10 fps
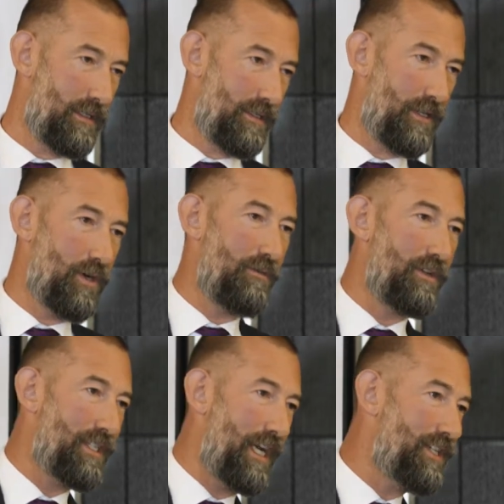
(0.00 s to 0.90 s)
the
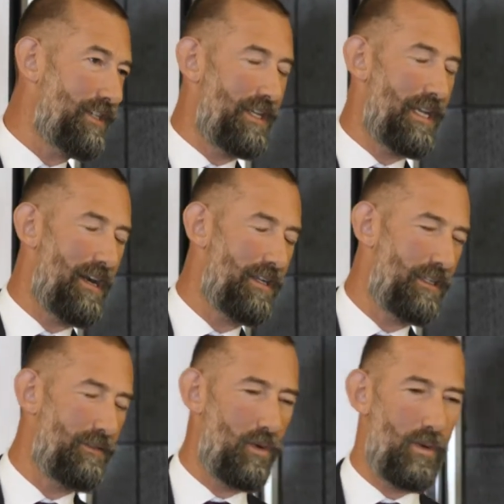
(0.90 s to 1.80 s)
conversation, the
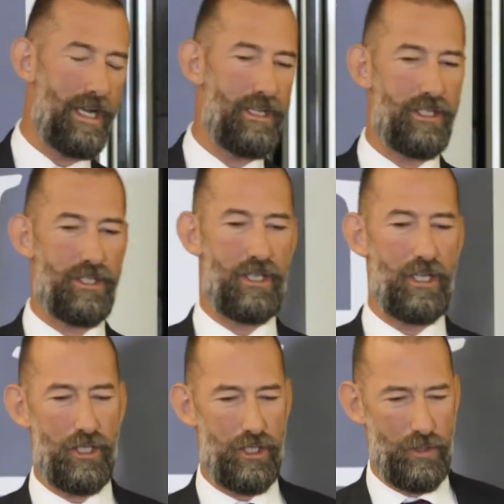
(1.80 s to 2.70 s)
narrative in a way that's
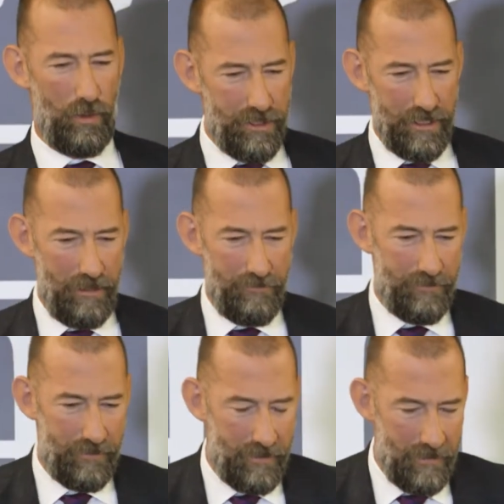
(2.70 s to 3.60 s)
short
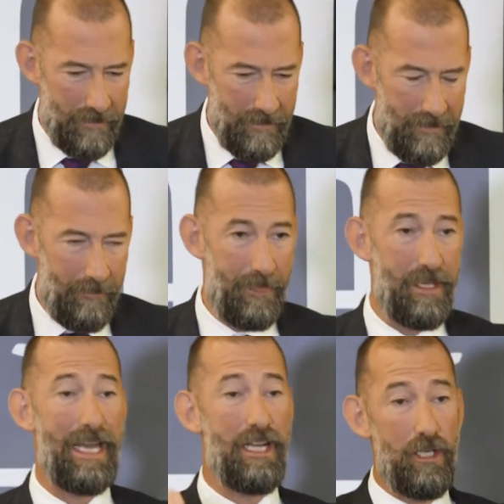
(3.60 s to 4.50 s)
enough,
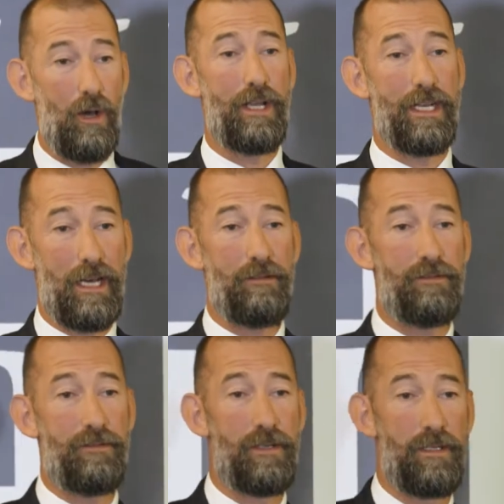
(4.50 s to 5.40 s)
yet long
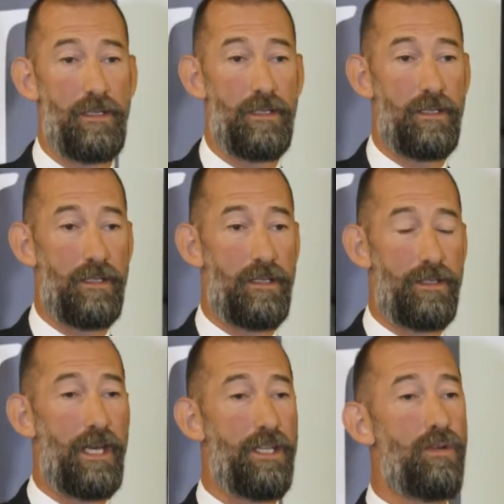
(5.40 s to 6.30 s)
enough
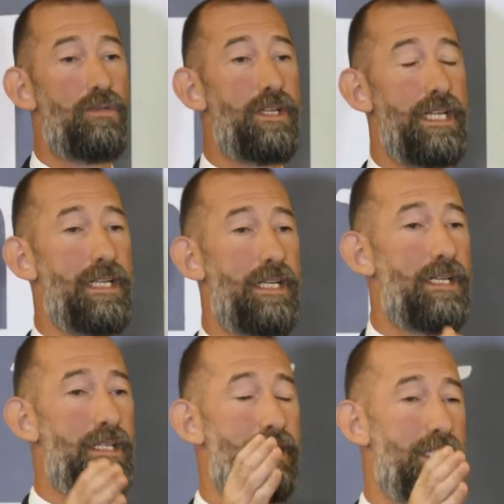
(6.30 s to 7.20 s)
that your
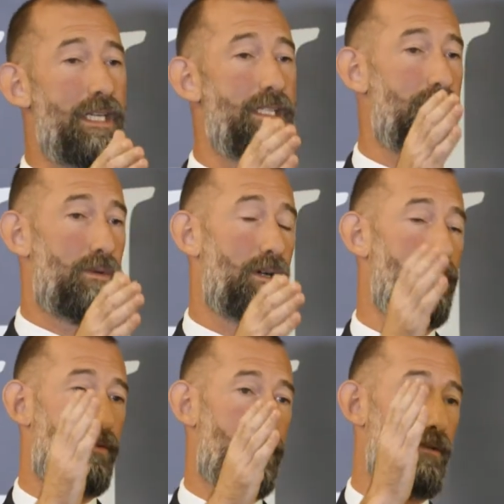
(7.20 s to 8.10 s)
reader sees the
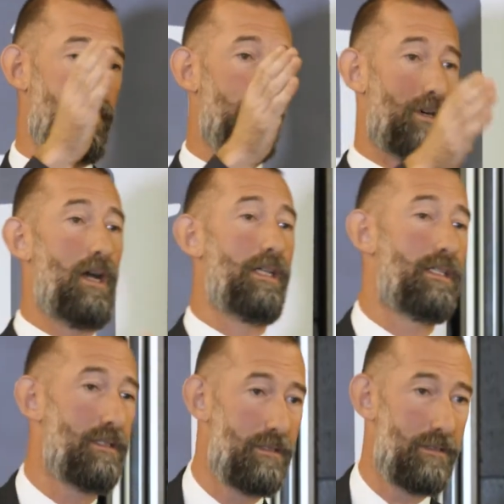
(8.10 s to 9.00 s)
world through your eyes.